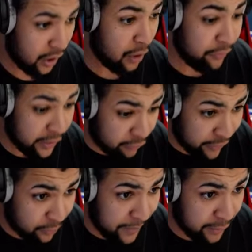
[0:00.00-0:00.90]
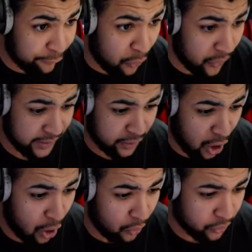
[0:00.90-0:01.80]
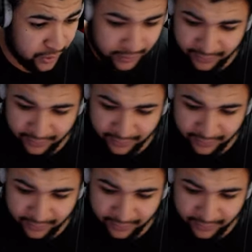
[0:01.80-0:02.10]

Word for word: Oh, another WrestleMania forty, cold.